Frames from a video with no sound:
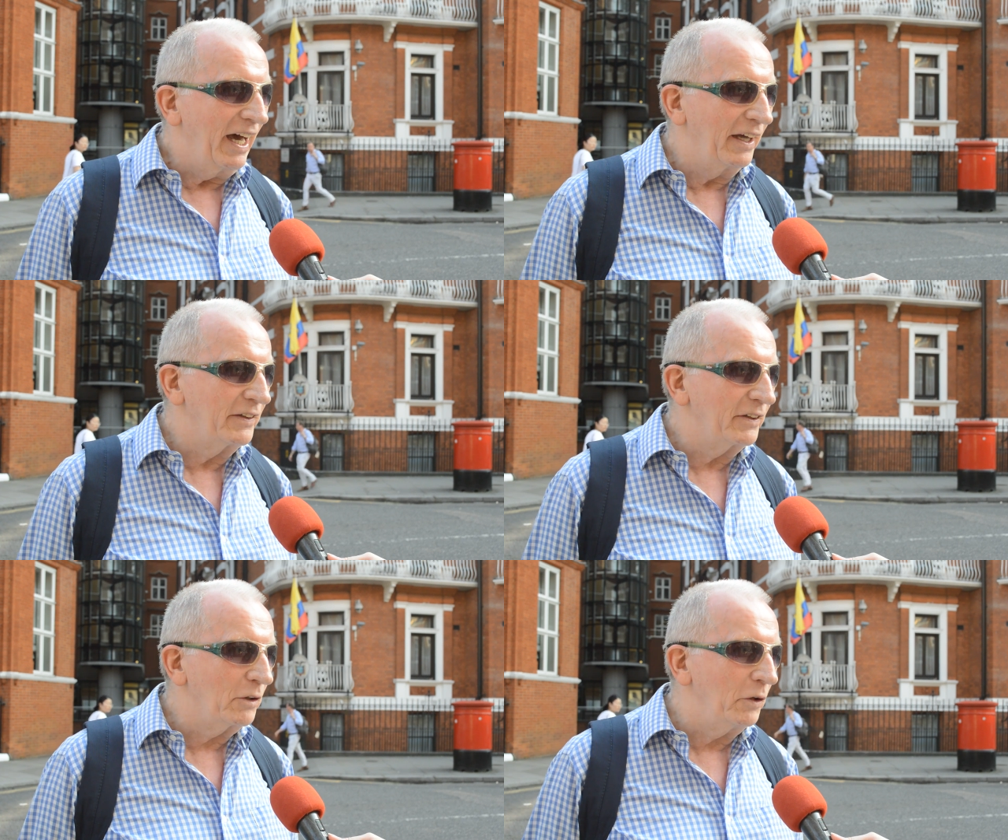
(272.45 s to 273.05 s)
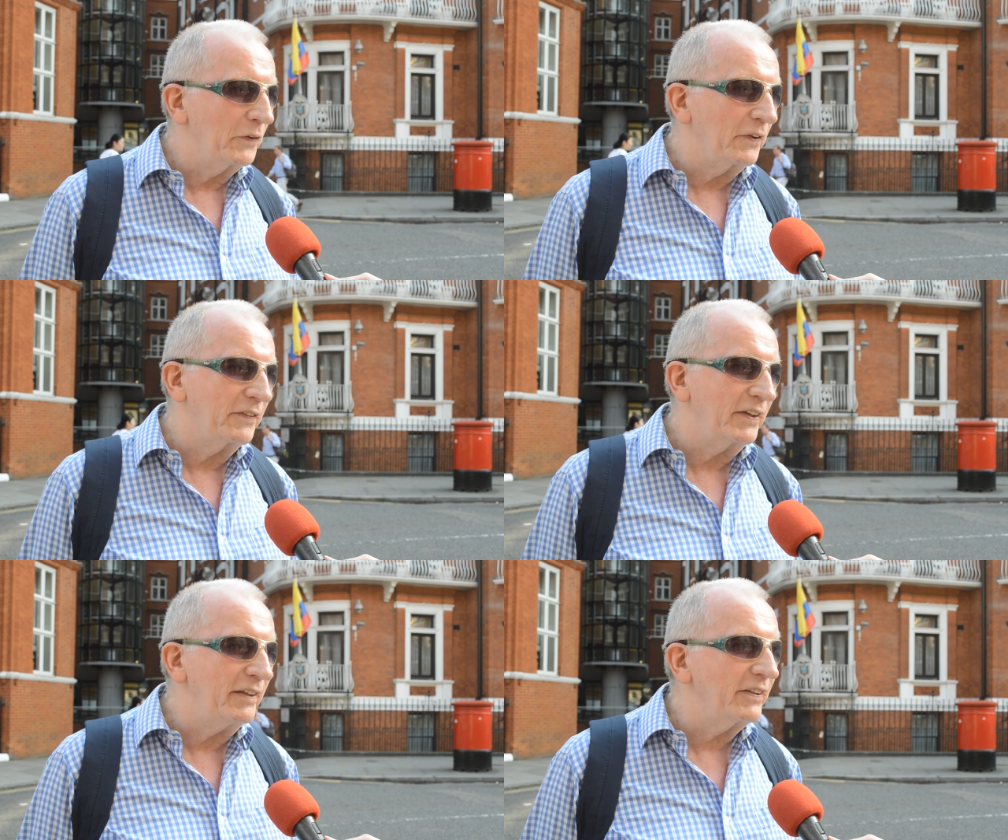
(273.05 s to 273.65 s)
And of course,
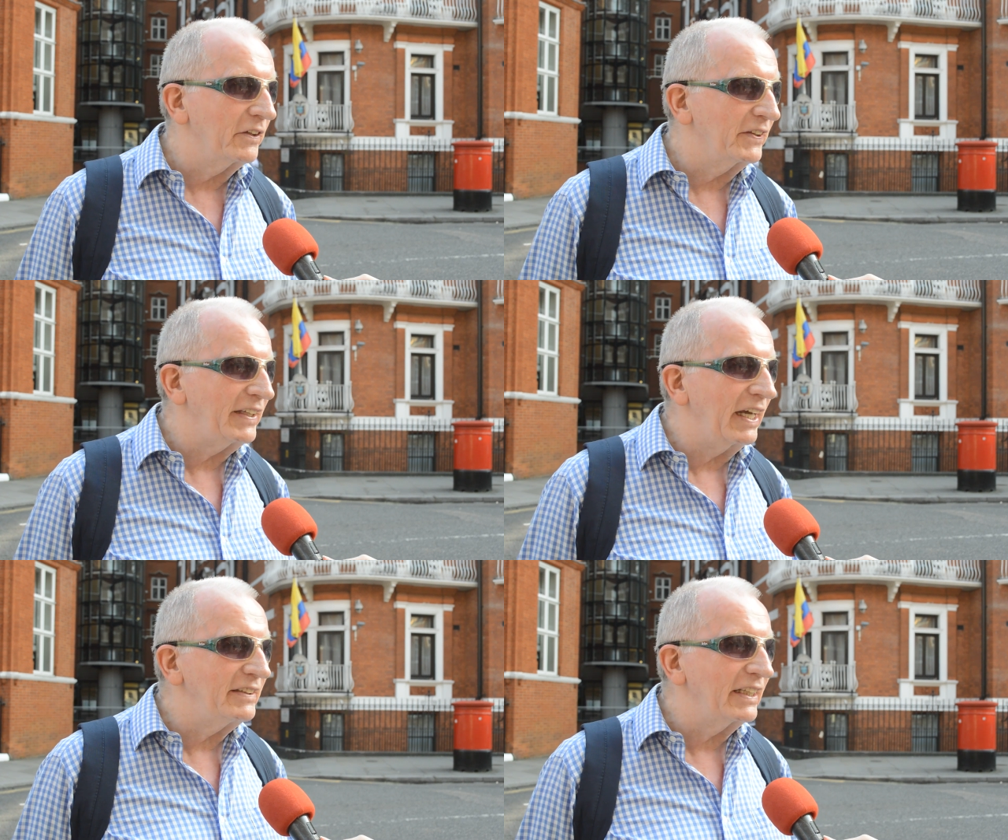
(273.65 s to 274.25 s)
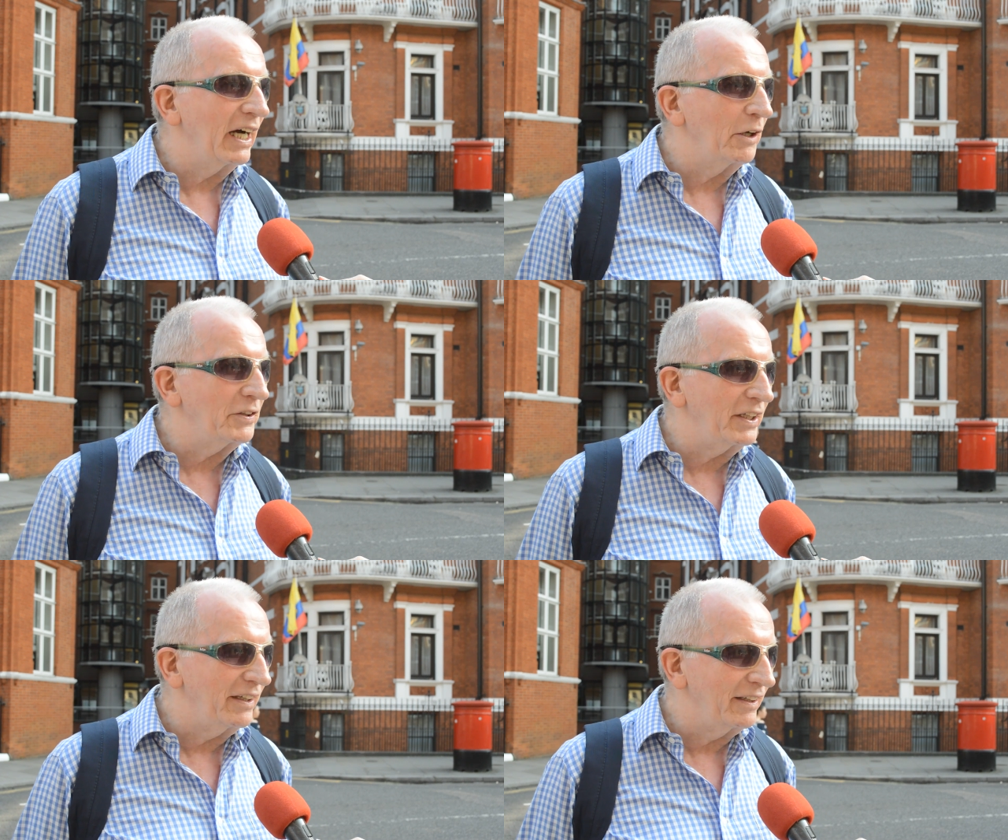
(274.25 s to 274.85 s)
it's easier standing out
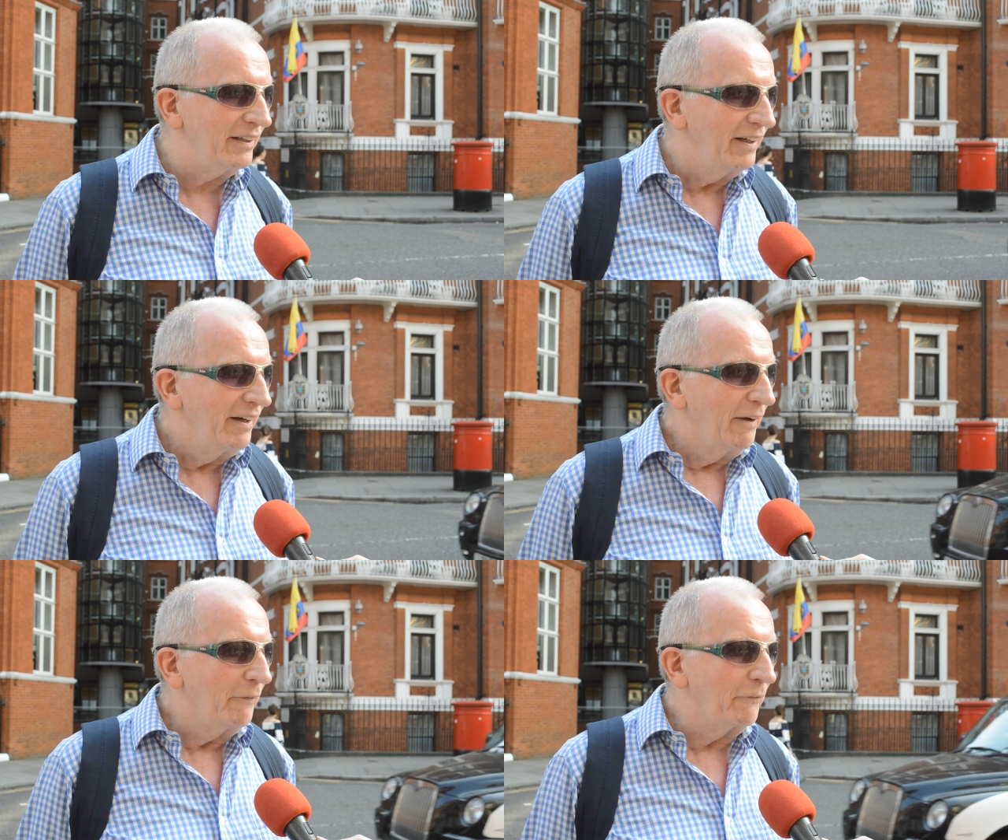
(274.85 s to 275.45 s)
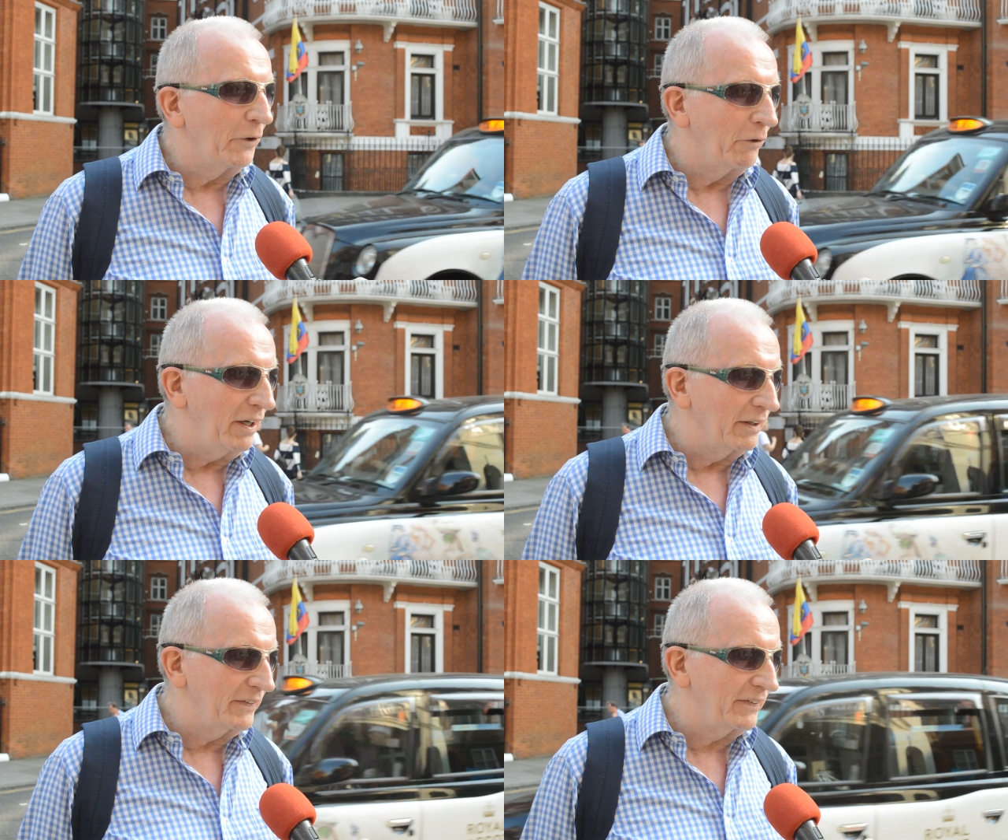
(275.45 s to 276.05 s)
here for
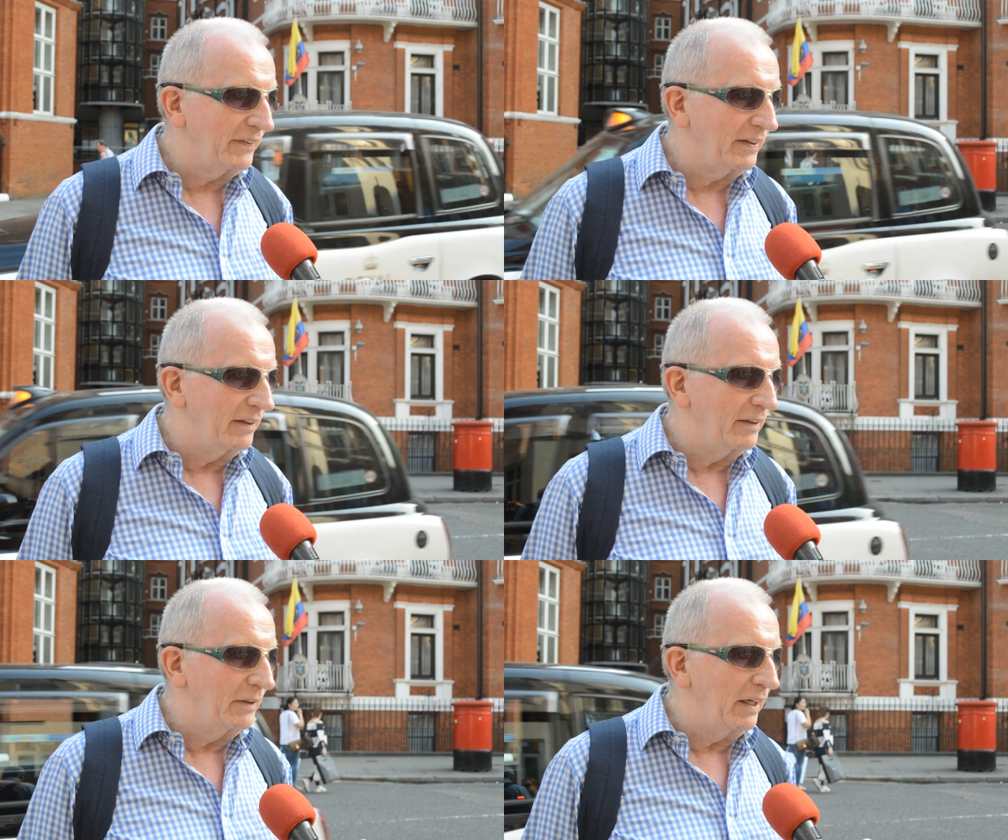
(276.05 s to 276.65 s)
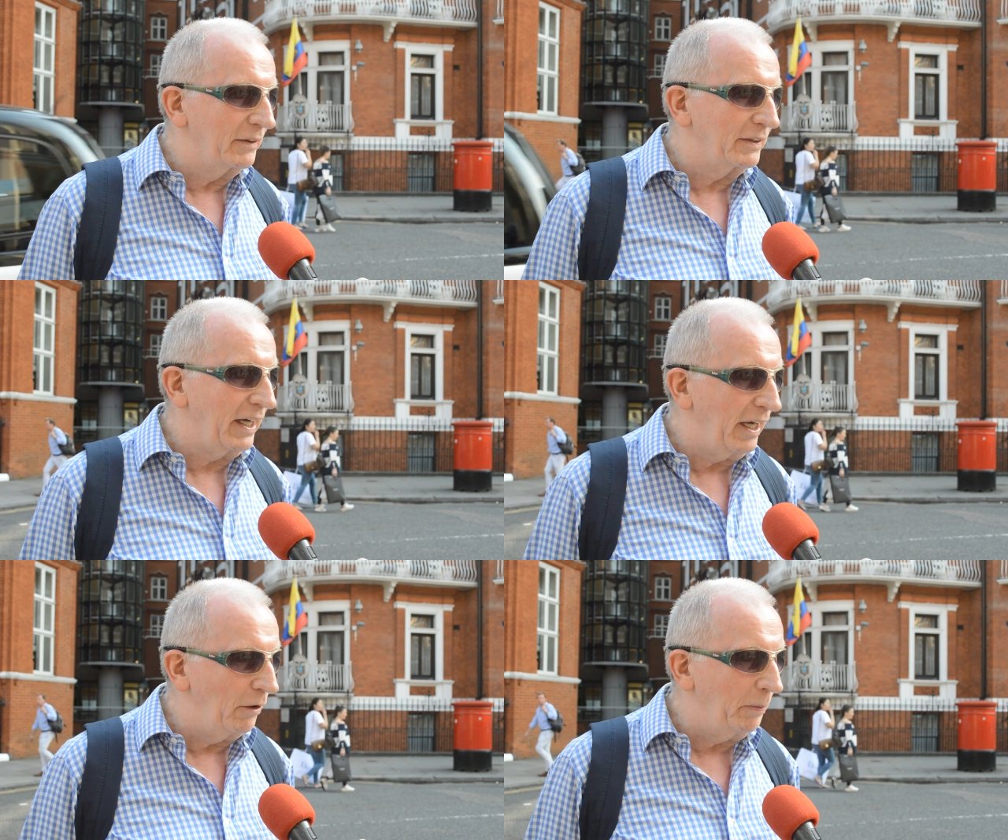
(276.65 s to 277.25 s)
us to
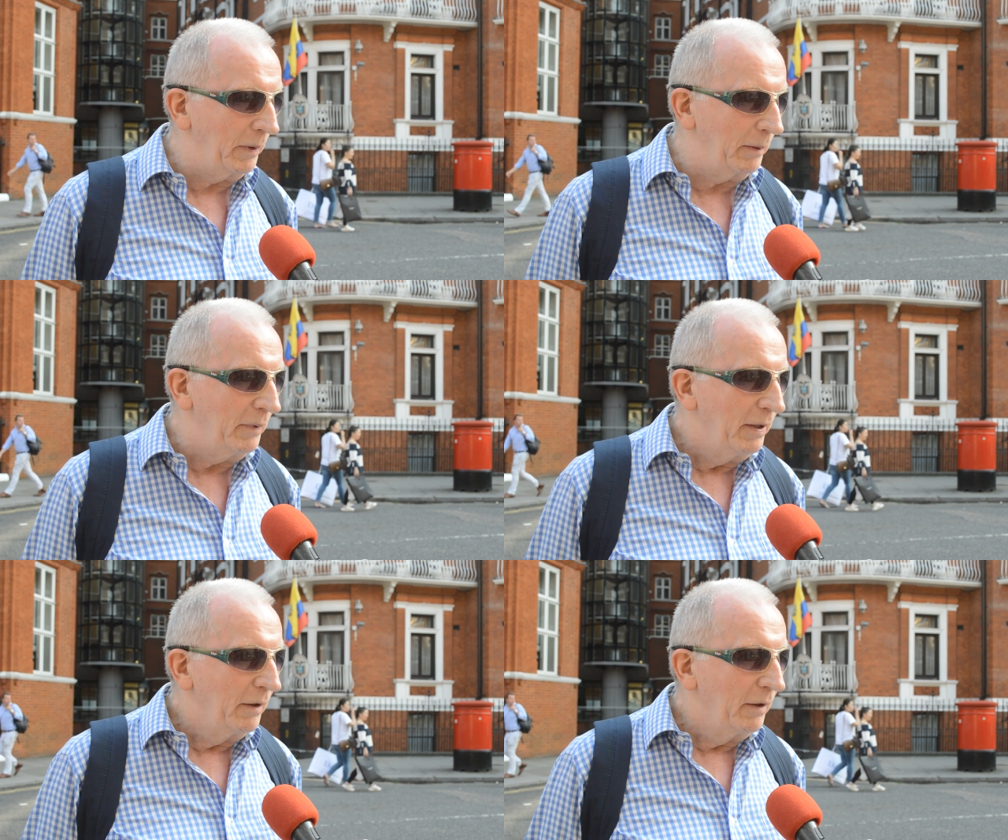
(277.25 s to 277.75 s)
help him,